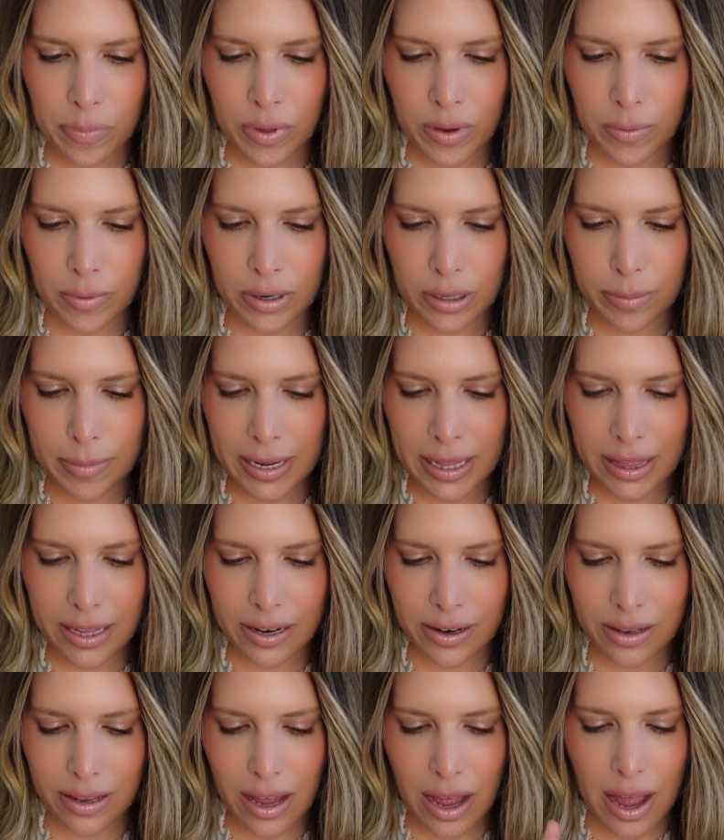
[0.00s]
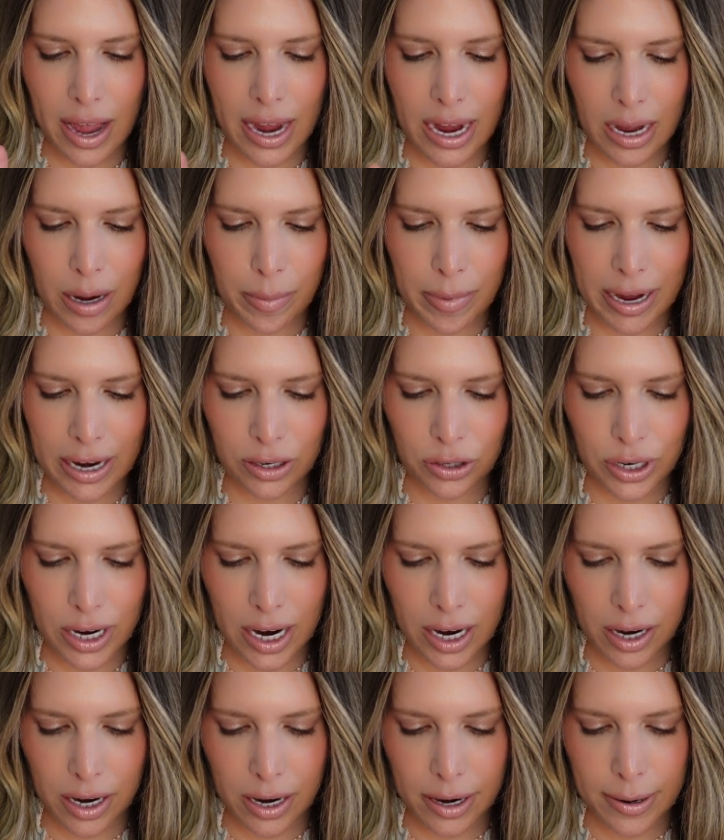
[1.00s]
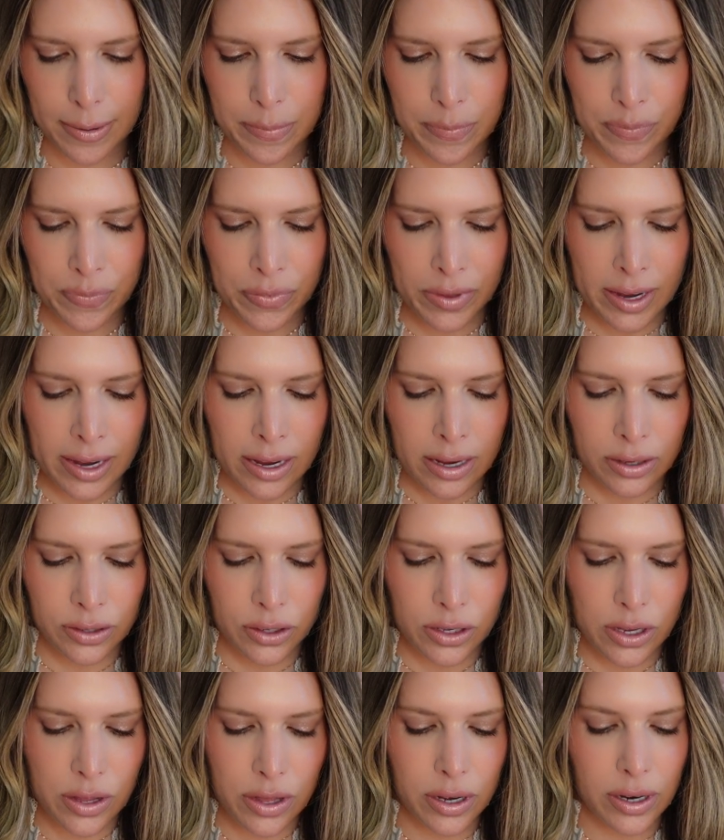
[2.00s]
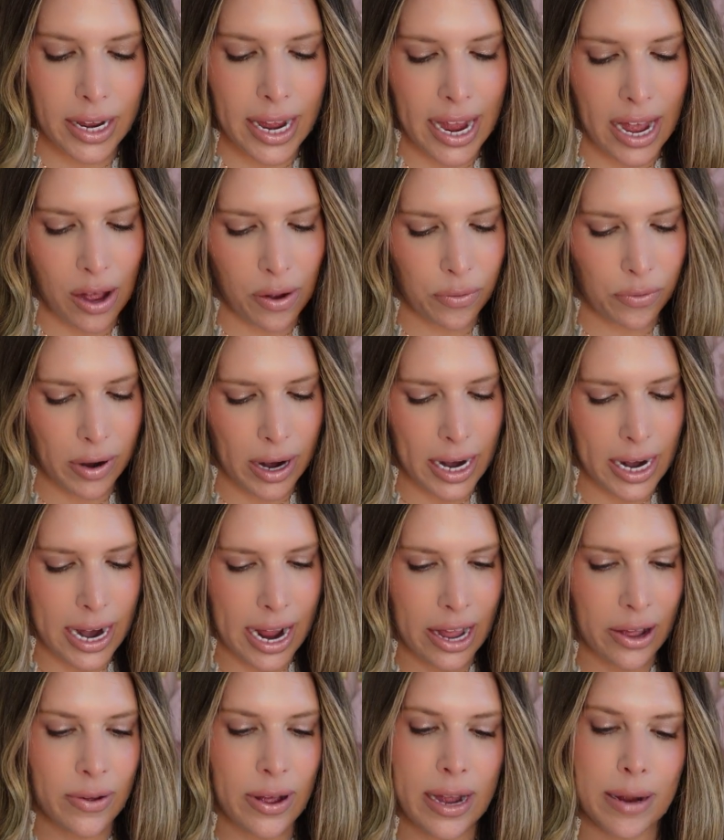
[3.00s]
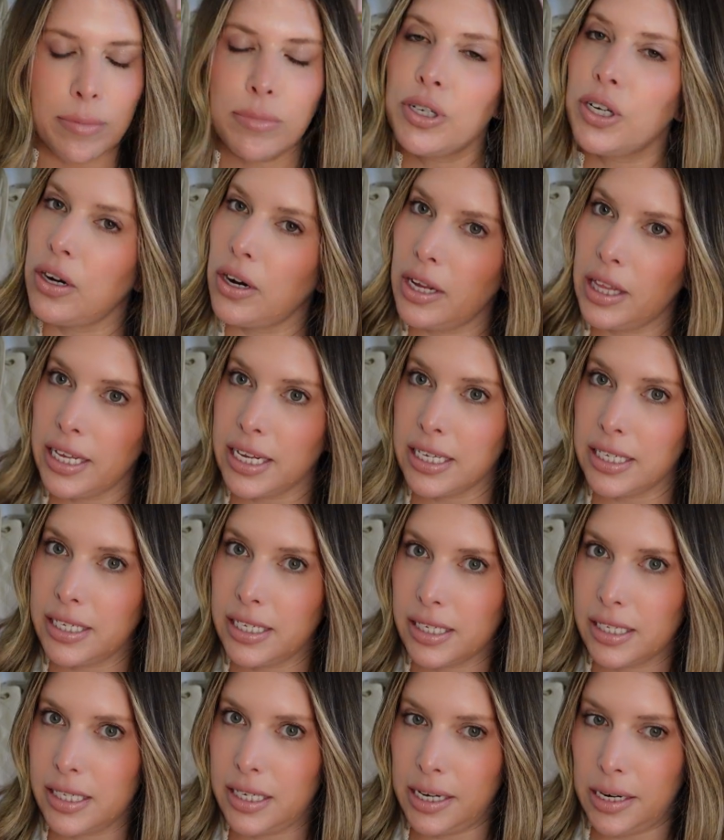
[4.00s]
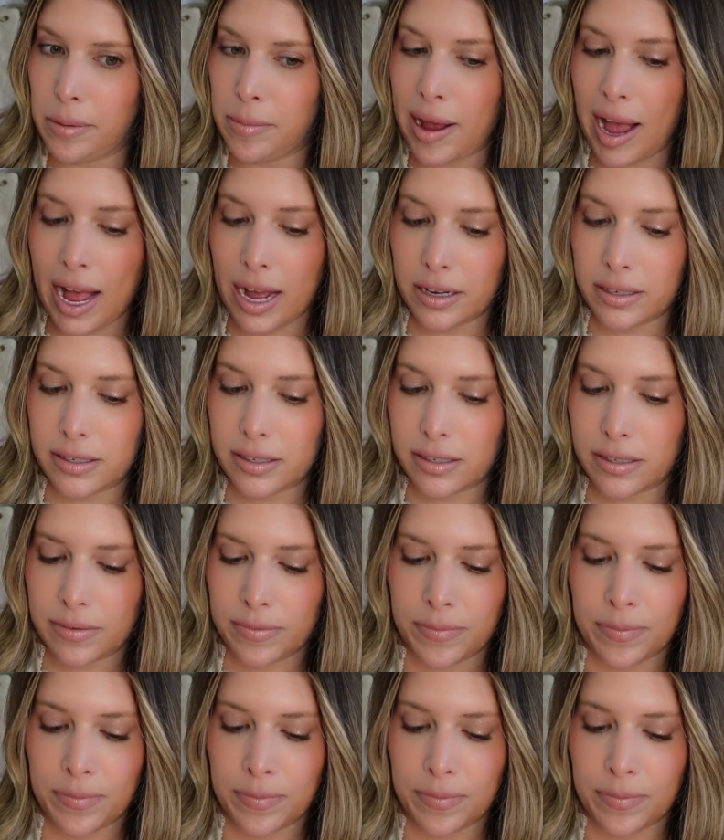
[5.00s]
Where's my little handbag tracker? So the count right now, I'm currently at 16 bags.